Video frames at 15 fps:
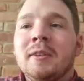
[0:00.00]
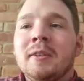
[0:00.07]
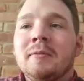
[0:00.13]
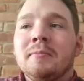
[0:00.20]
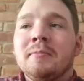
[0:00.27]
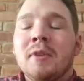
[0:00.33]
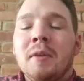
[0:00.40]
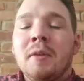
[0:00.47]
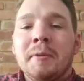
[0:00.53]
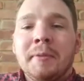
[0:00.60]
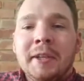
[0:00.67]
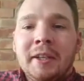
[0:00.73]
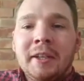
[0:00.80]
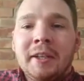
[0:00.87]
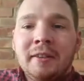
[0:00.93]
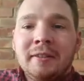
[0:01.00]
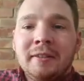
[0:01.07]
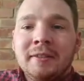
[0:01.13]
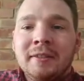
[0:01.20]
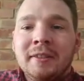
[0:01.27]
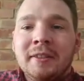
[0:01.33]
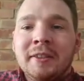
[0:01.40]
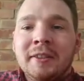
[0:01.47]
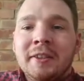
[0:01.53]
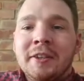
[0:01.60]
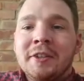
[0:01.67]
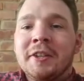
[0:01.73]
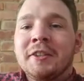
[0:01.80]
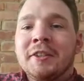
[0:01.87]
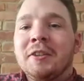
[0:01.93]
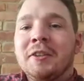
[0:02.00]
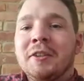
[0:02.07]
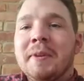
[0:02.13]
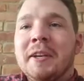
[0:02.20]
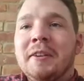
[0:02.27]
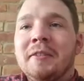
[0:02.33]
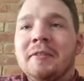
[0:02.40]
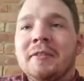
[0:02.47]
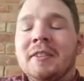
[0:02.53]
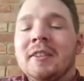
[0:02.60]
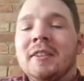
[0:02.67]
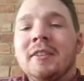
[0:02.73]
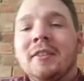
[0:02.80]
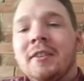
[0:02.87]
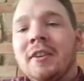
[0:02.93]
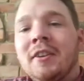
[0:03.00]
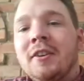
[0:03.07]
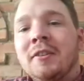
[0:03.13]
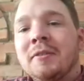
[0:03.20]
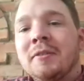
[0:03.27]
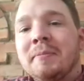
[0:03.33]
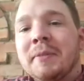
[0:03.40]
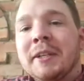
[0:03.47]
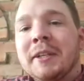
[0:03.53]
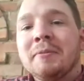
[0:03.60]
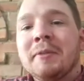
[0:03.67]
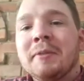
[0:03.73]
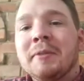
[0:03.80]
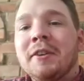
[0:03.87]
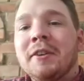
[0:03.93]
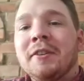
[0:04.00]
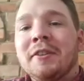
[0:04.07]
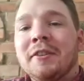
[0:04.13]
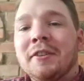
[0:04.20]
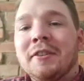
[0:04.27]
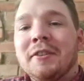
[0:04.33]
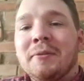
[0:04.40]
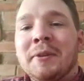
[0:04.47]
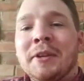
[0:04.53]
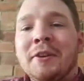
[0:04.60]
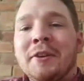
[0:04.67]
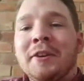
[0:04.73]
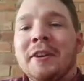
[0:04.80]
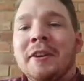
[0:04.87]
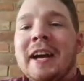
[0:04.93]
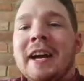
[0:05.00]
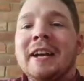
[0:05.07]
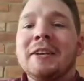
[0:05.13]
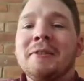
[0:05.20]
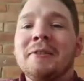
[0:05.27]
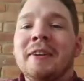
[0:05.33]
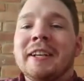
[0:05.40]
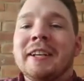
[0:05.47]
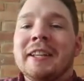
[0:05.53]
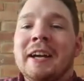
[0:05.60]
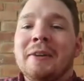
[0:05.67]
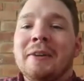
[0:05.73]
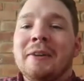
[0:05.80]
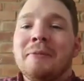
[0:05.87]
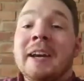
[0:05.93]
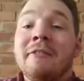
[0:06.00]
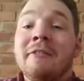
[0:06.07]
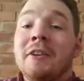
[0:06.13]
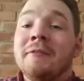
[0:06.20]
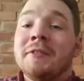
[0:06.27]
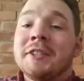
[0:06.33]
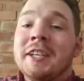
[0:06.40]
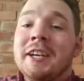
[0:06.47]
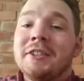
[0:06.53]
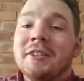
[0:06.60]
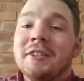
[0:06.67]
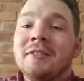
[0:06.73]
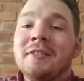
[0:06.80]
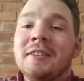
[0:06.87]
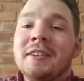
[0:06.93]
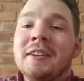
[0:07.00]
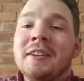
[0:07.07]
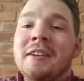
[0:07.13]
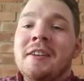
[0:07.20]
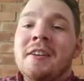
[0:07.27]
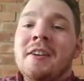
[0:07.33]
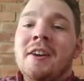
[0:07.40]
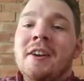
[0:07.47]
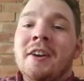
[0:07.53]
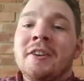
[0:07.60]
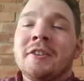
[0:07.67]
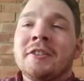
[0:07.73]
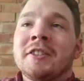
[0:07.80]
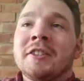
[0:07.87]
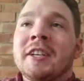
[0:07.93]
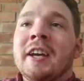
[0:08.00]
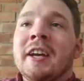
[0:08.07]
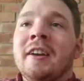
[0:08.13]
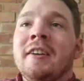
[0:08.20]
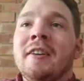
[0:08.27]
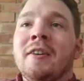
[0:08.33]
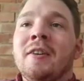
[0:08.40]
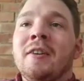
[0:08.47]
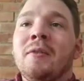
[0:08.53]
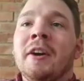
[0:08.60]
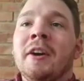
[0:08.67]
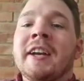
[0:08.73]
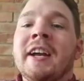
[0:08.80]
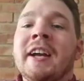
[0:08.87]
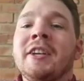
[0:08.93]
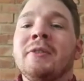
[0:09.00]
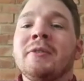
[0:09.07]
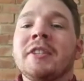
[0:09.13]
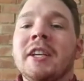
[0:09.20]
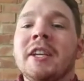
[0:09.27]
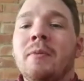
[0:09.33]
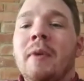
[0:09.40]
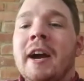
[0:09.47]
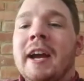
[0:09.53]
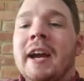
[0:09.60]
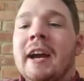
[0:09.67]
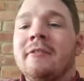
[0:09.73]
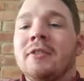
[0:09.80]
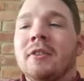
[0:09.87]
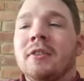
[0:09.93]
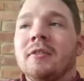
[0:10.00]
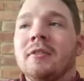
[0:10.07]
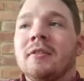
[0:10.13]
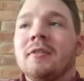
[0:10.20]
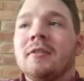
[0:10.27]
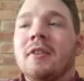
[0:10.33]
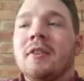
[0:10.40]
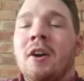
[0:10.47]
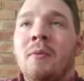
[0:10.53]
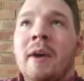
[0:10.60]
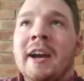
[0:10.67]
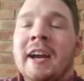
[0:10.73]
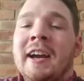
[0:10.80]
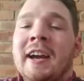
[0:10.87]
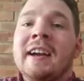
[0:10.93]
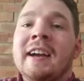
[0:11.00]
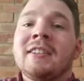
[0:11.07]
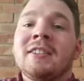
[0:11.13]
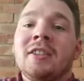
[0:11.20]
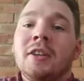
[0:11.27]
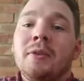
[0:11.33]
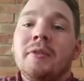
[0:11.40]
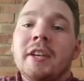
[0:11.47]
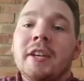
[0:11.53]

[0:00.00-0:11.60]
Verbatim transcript: Probably. But she told me no, because we don't we don't argue like that. We have a conversation, yeah. and she'll say, "Well, can you see why I've done or why I had to do this